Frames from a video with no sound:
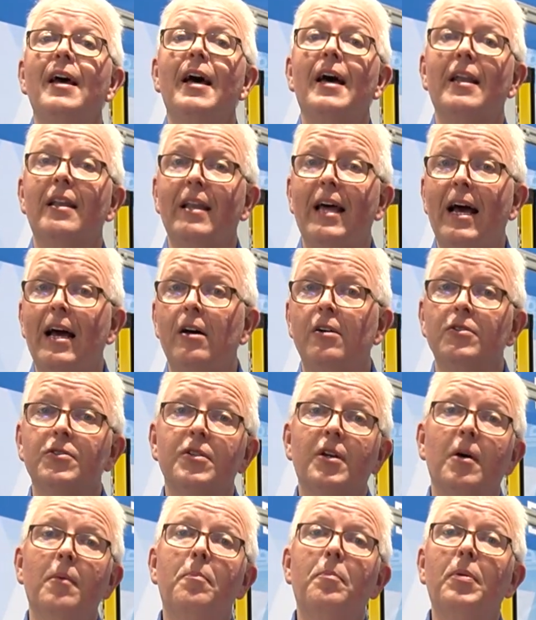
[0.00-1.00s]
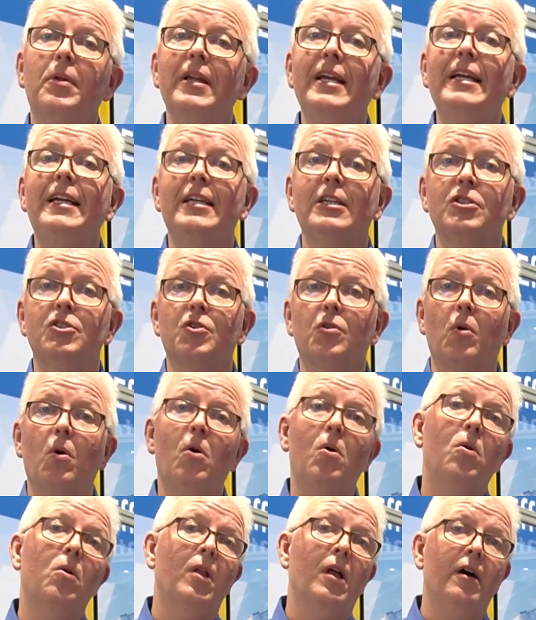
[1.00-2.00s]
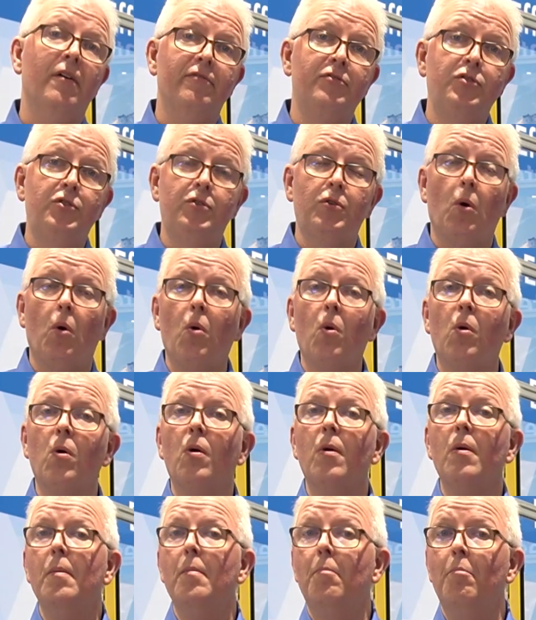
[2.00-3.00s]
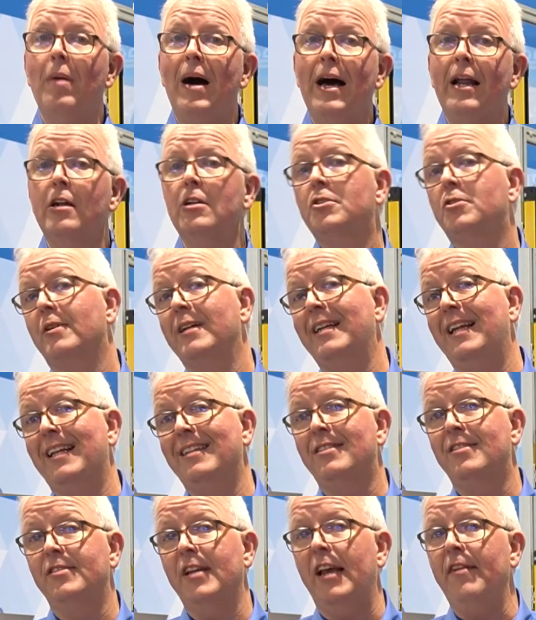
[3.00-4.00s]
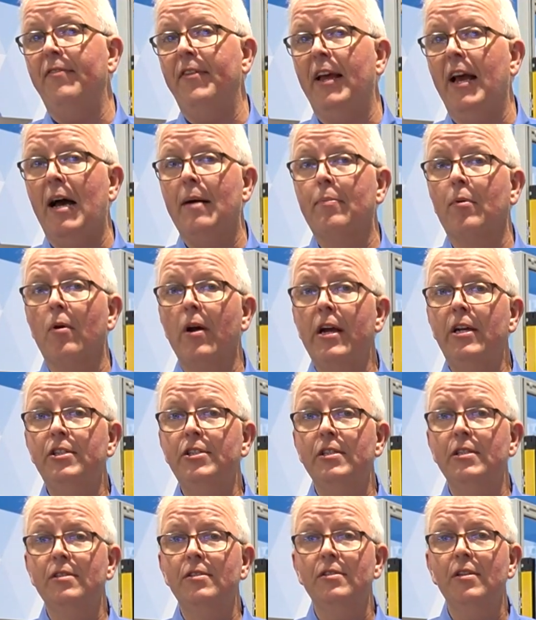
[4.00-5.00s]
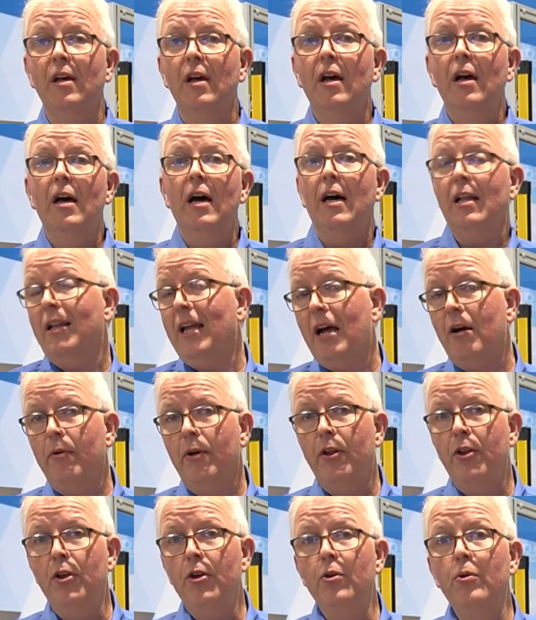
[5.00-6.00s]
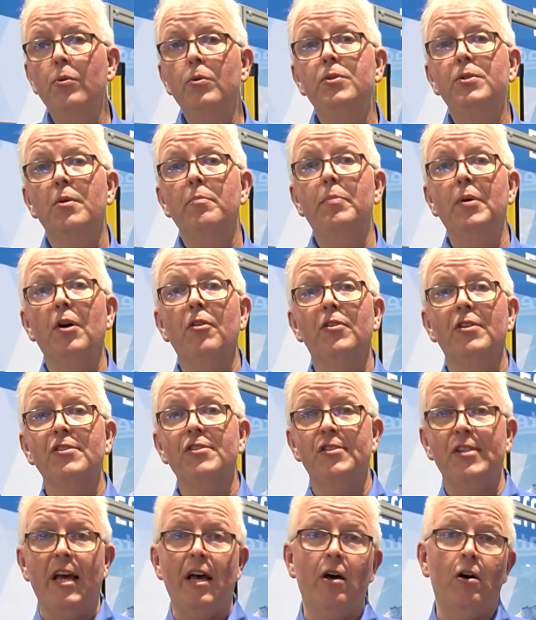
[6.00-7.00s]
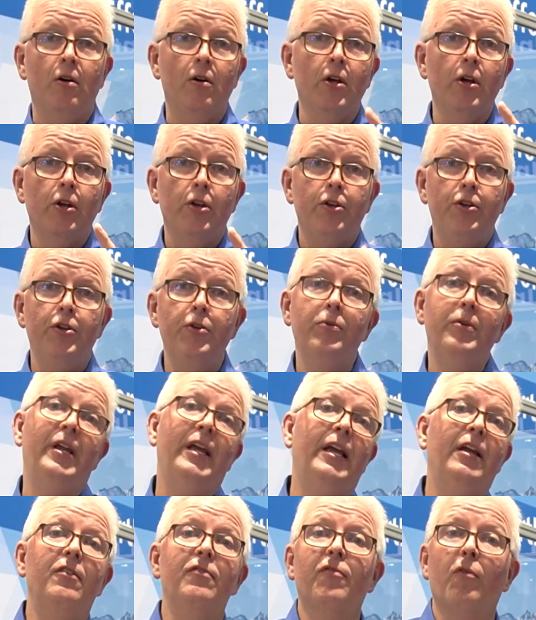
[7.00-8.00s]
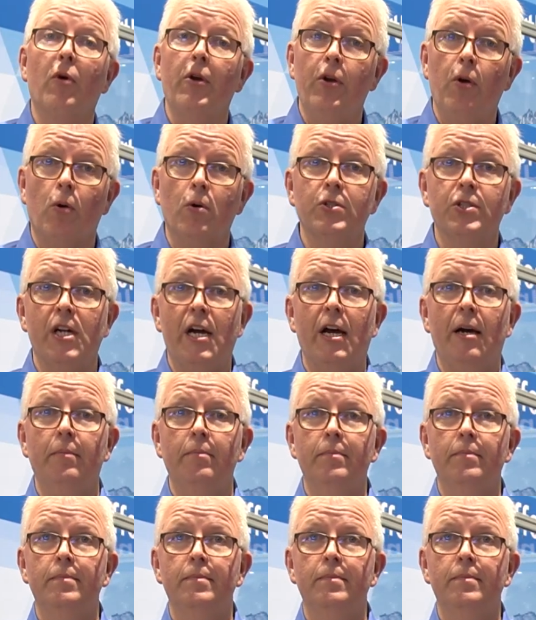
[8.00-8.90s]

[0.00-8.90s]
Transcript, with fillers: allows complete control of door monitoring and safety operations, allowing you to build the cell you need for your shop.